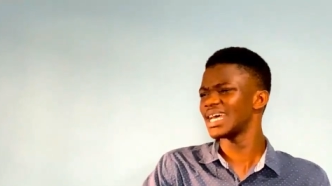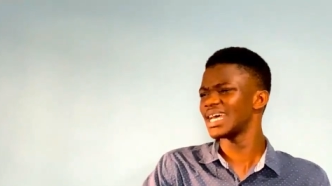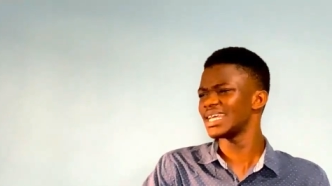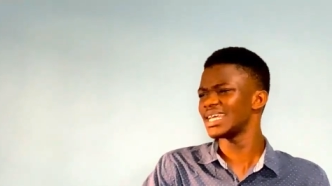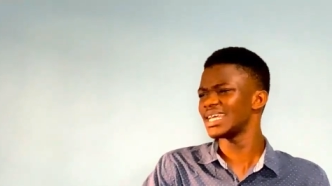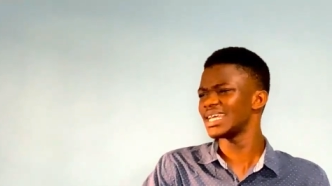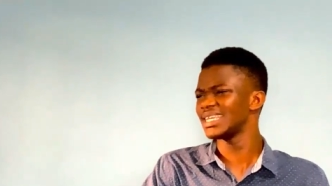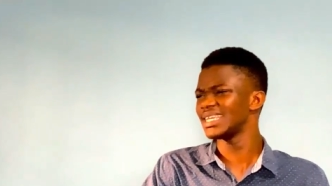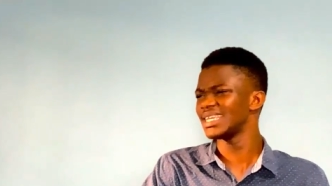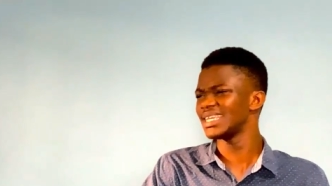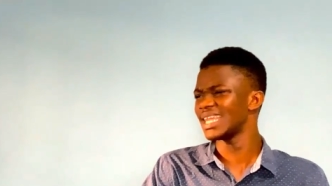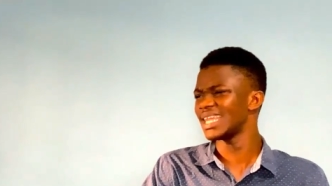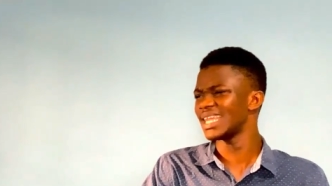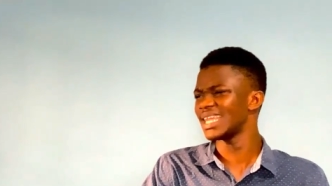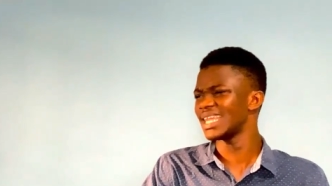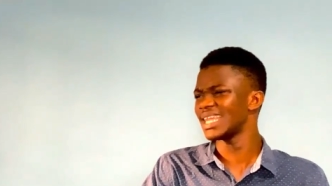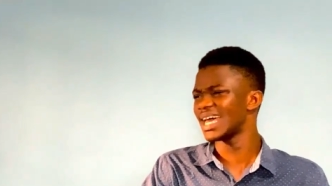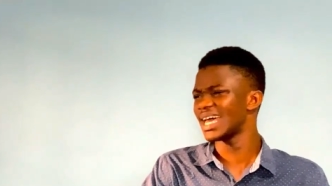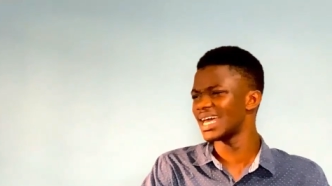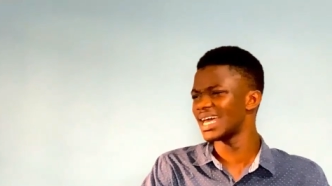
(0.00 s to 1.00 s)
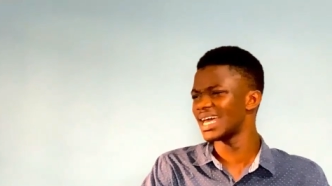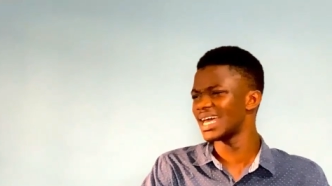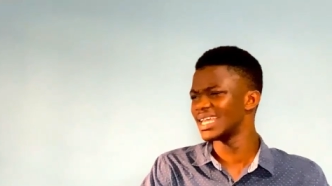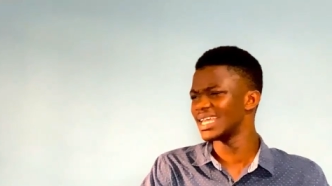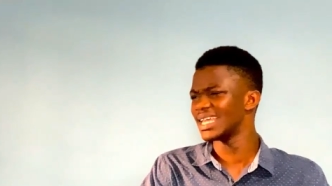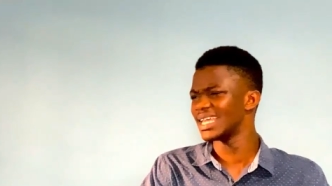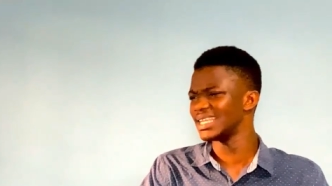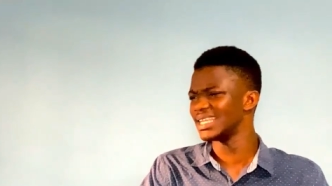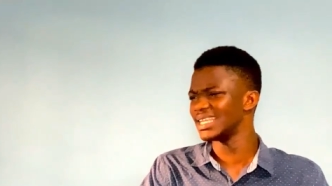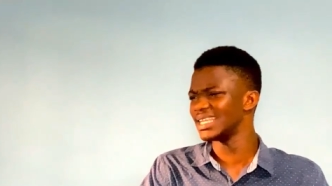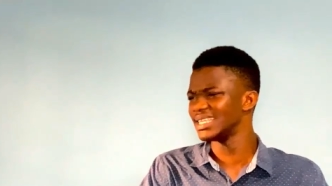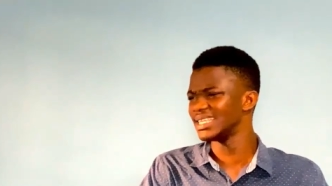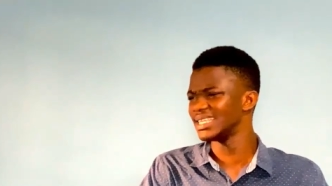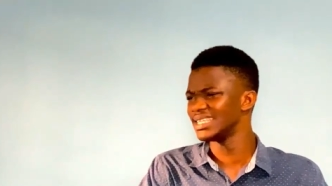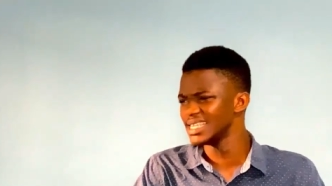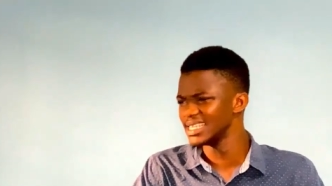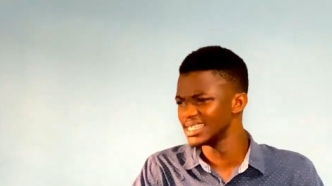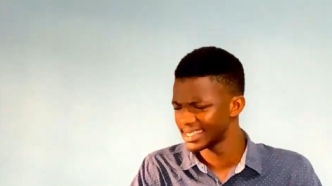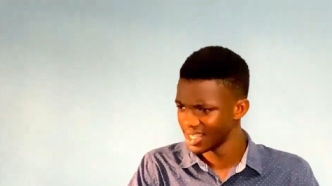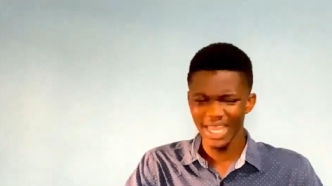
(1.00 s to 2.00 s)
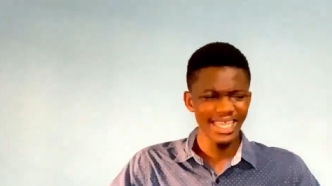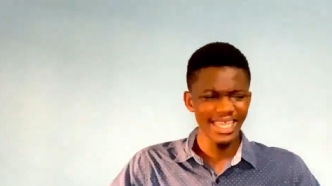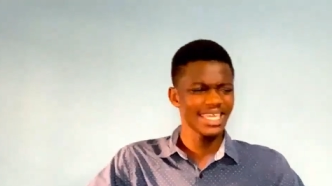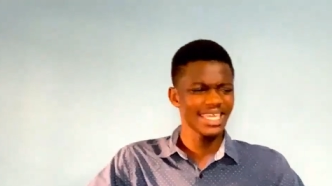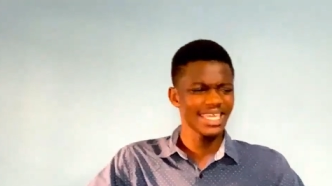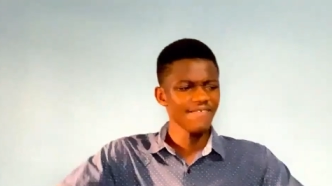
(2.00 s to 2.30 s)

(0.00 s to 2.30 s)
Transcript: So then he gave us his spirit